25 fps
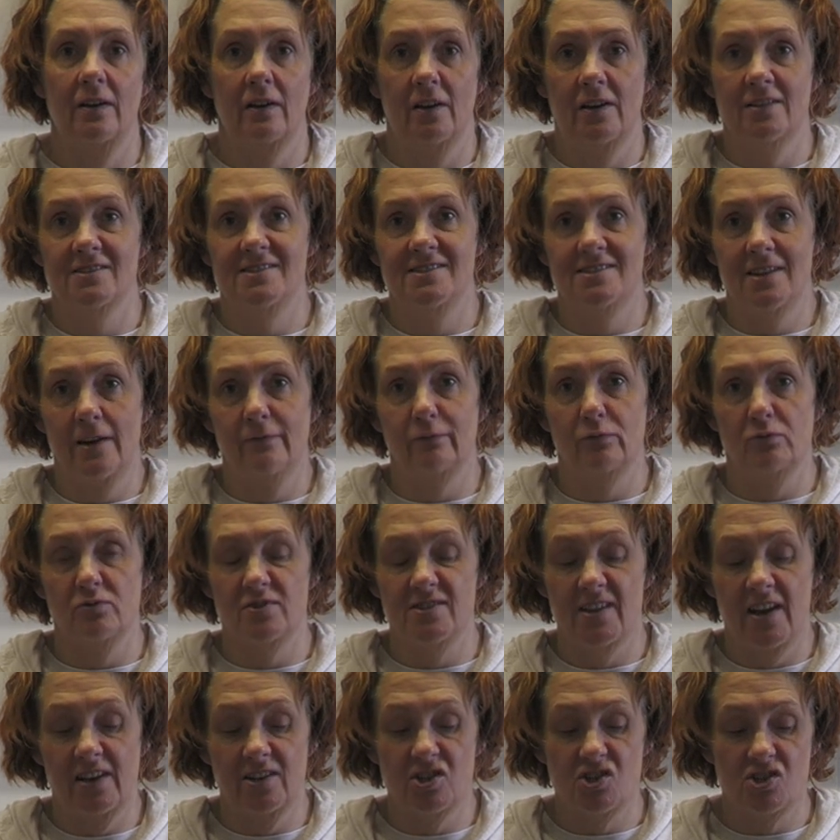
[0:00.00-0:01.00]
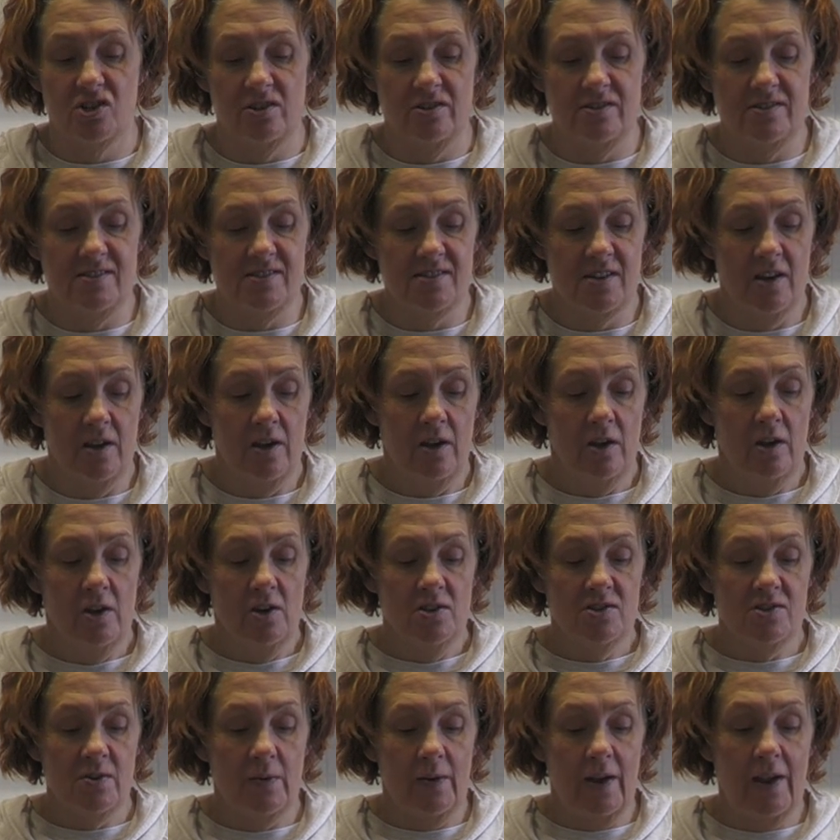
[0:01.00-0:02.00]
in several sections.
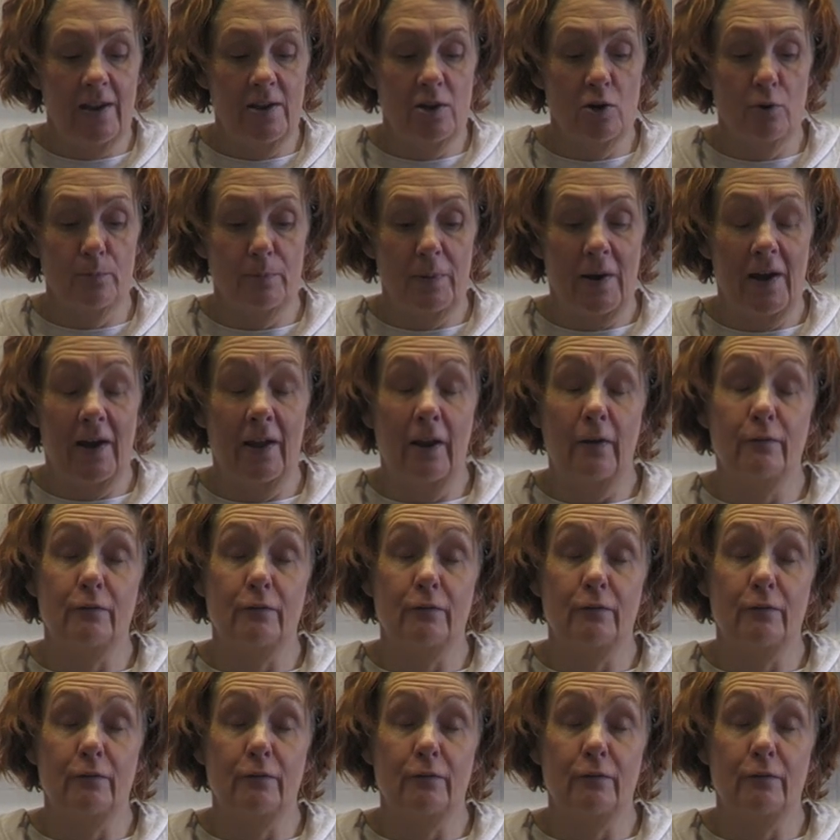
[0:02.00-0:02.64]
So in your pan,